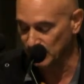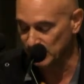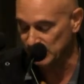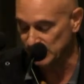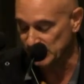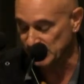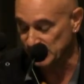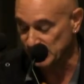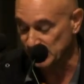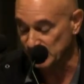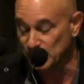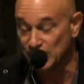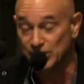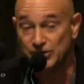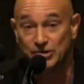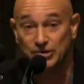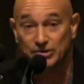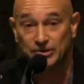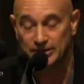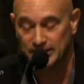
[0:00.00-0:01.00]
because he
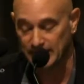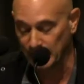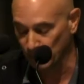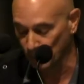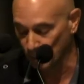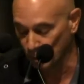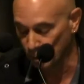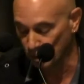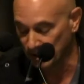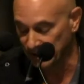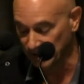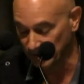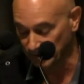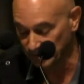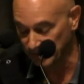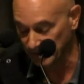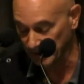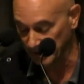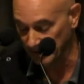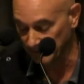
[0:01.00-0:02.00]
suggested that they were all
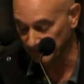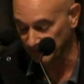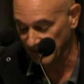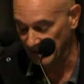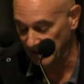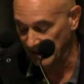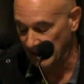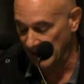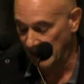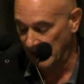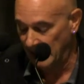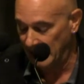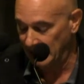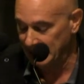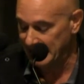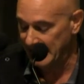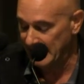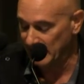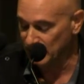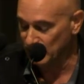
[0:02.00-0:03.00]
killed there,
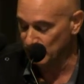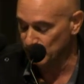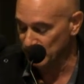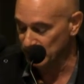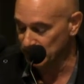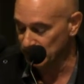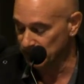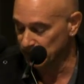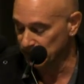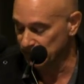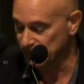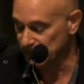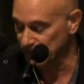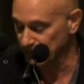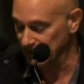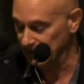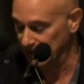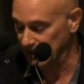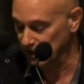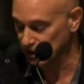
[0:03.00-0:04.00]
are now committed to
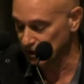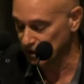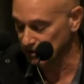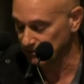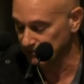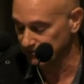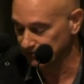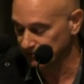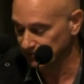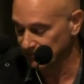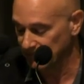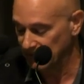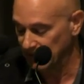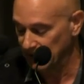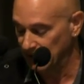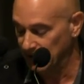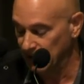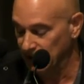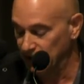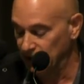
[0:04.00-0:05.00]
assimilation.
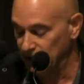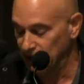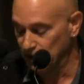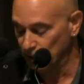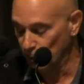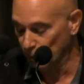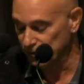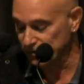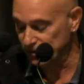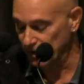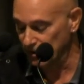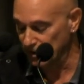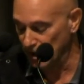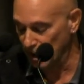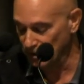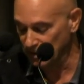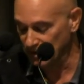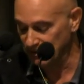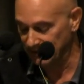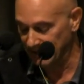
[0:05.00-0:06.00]
He also
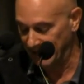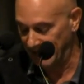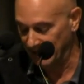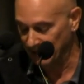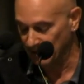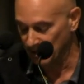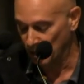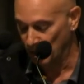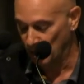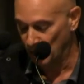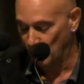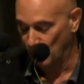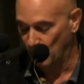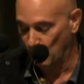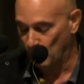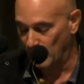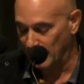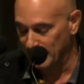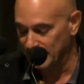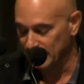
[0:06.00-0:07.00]
noted that
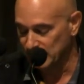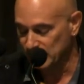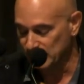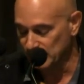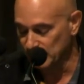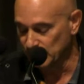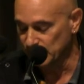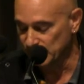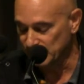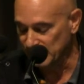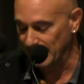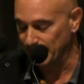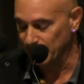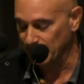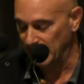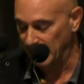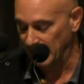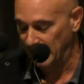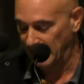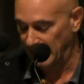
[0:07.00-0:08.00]
while there are still
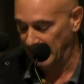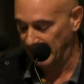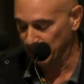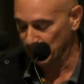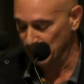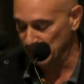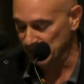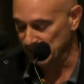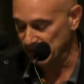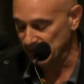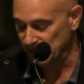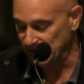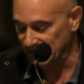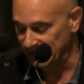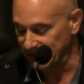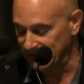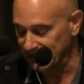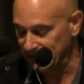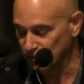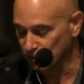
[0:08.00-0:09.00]
some Aborigines
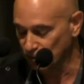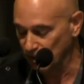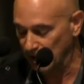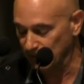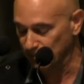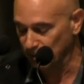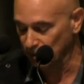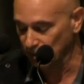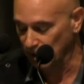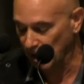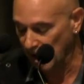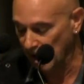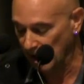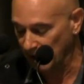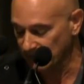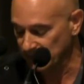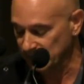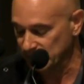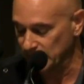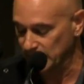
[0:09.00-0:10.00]
leading tribal
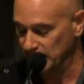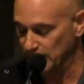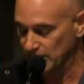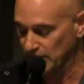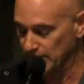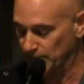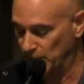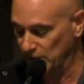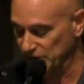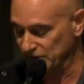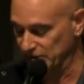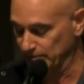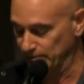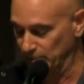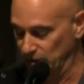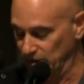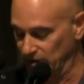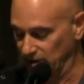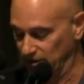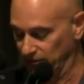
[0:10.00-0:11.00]
lives, the
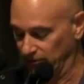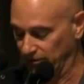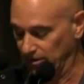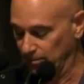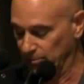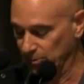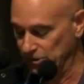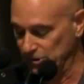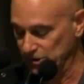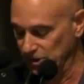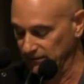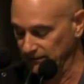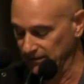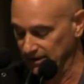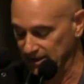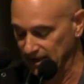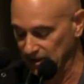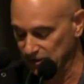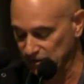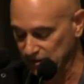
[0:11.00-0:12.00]
possibility of
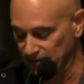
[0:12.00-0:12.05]
preserving their